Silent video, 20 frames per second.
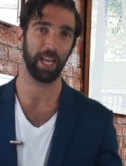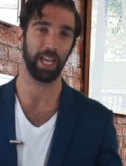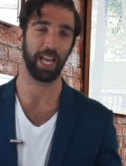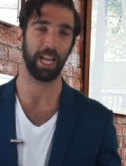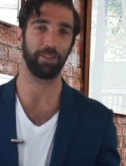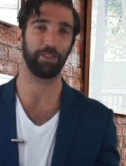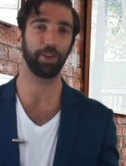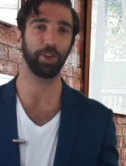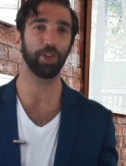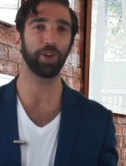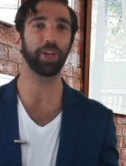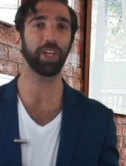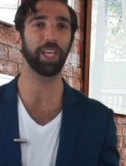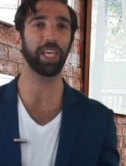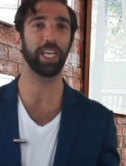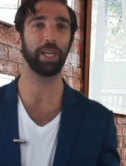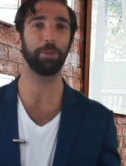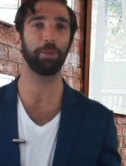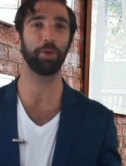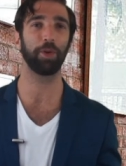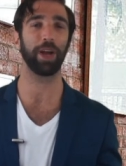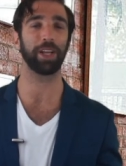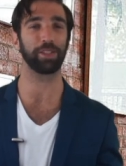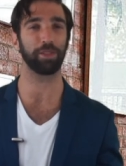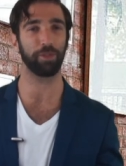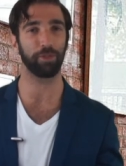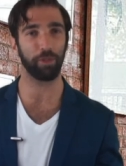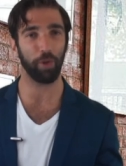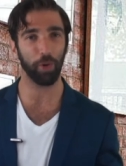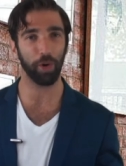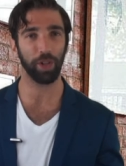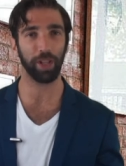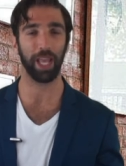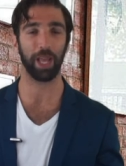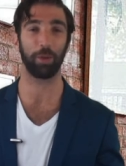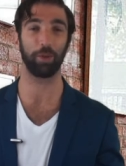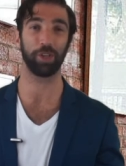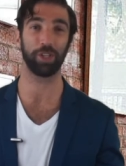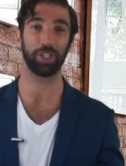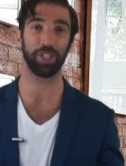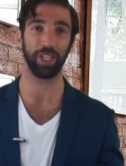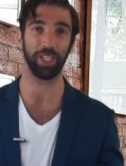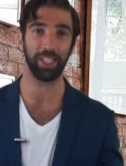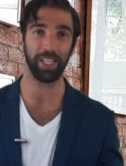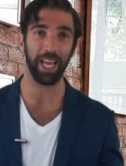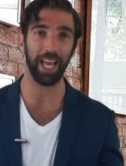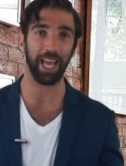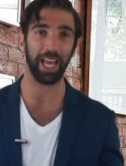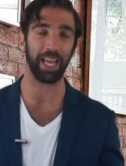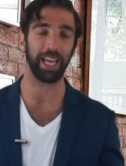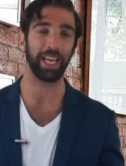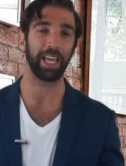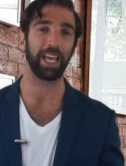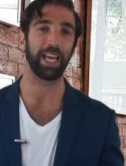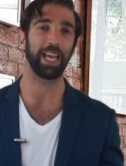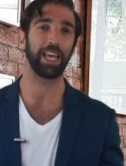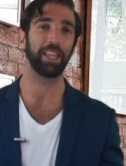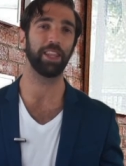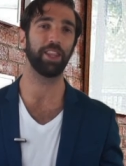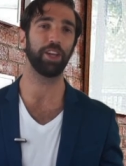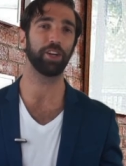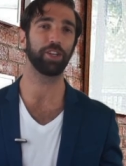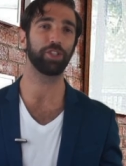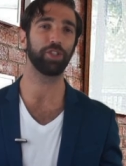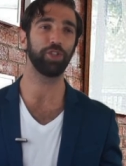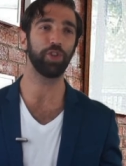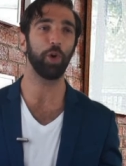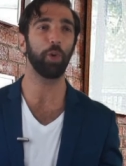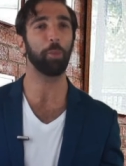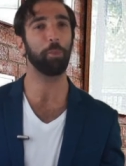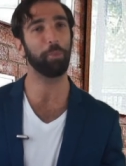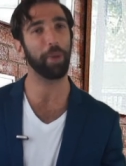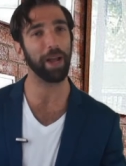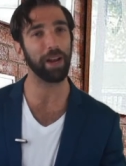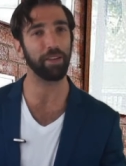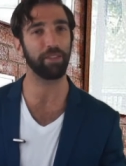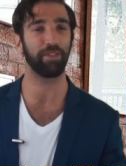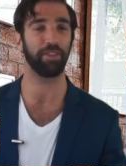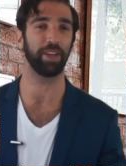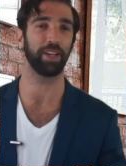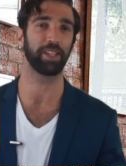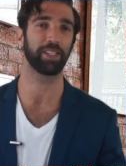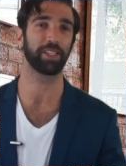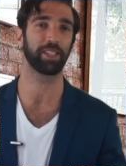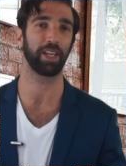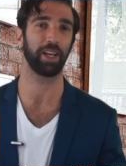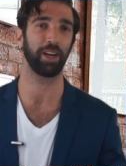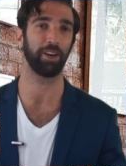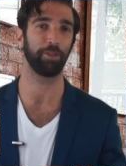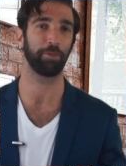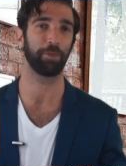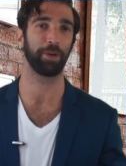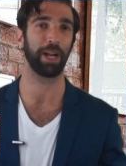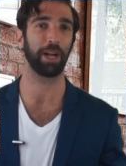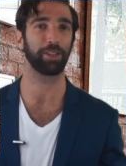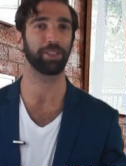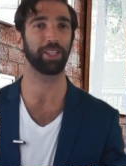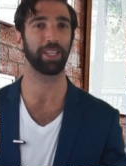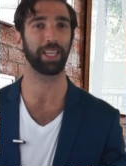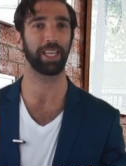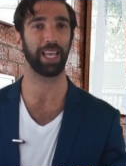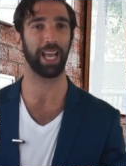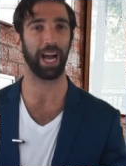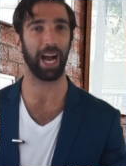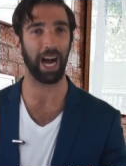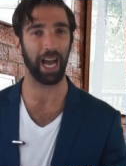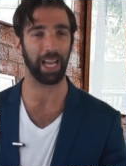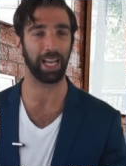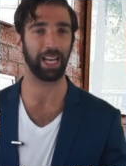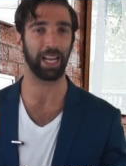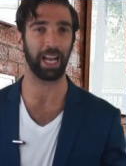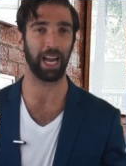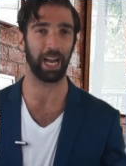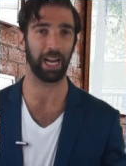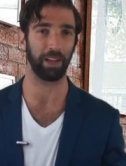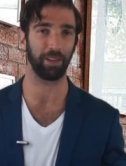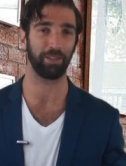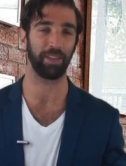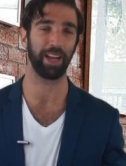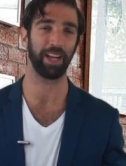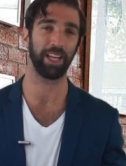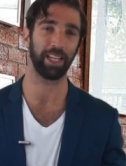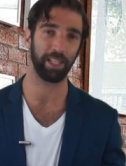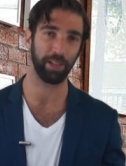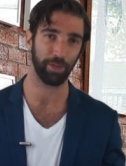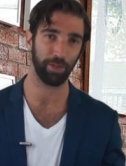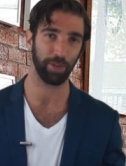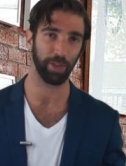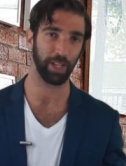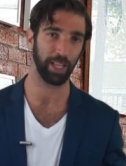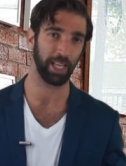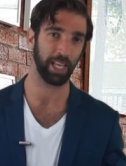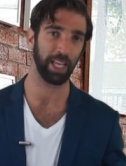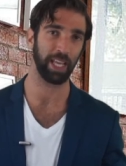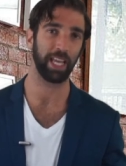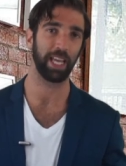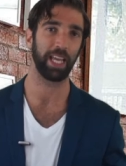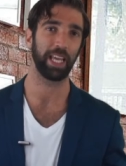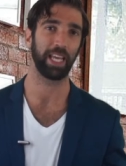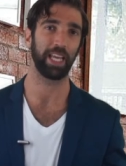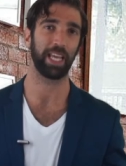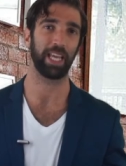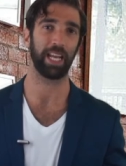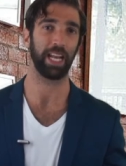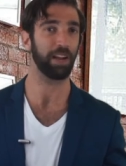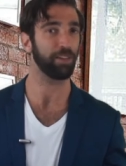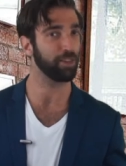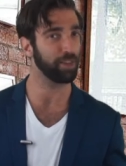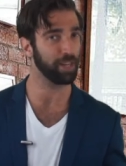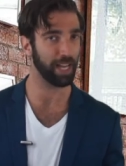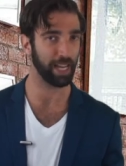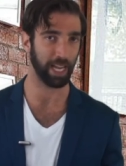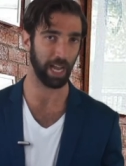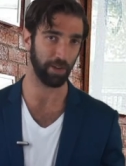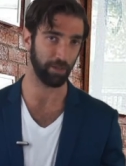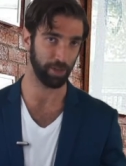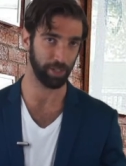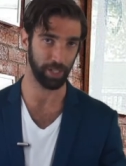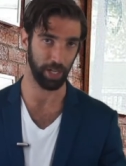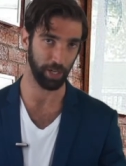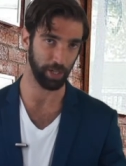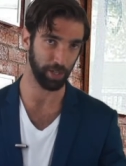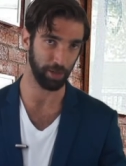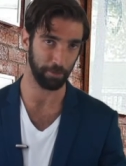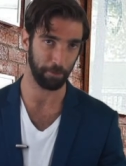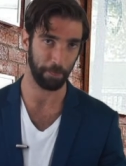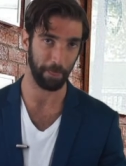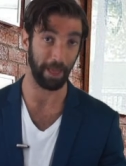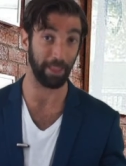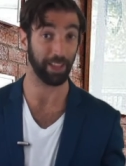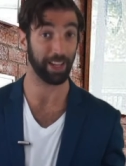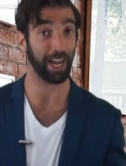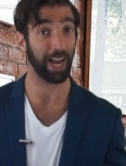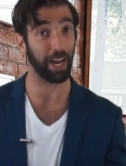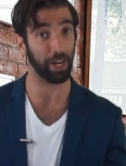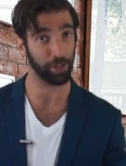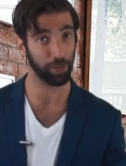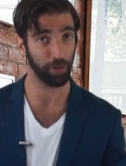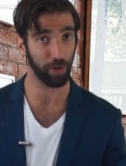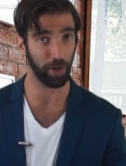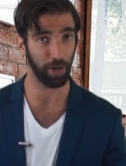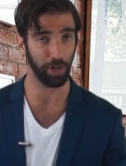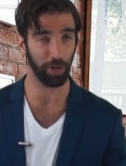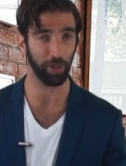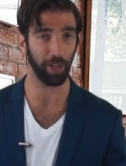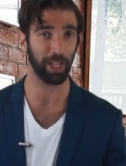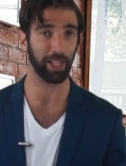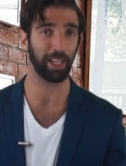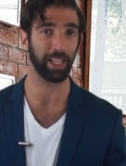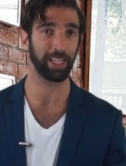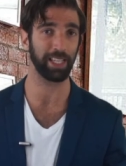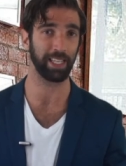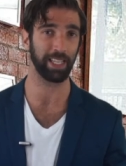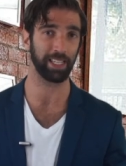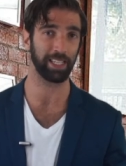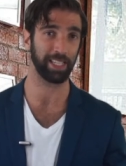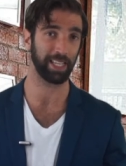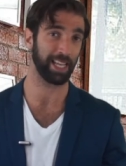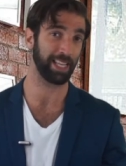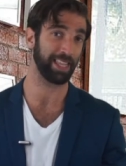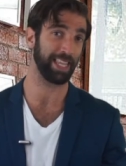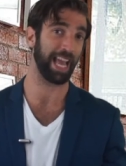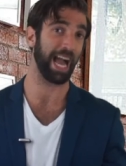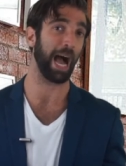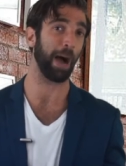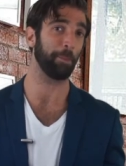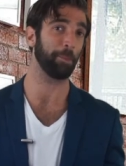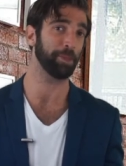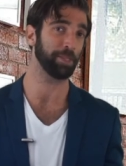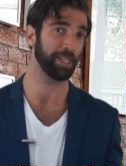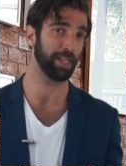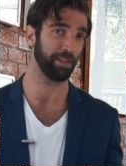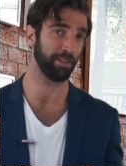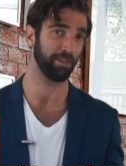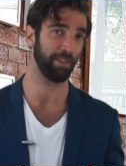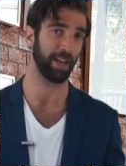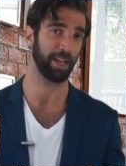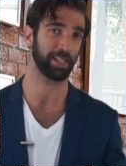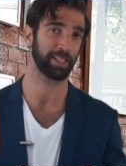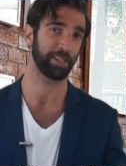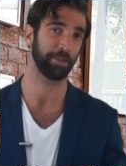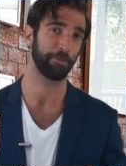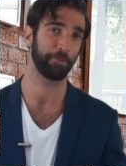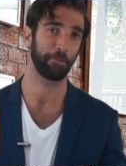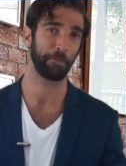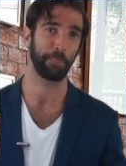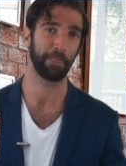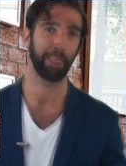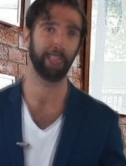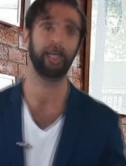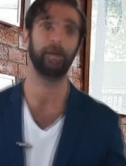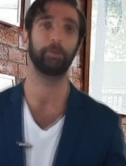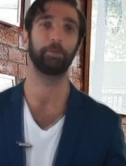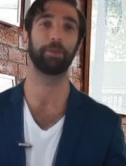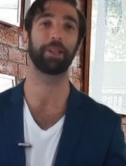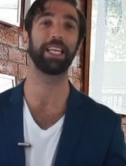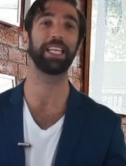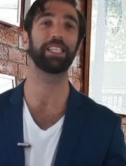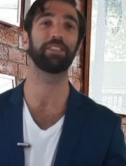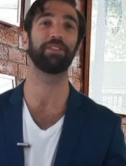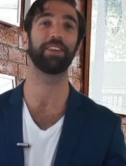If you're learning Hebrew as a foreign language today, there's no benefits of pronouncing ayin and aleph any differently in everyday conversation. On the contrary, you're likely to, to get the opposite effect. Please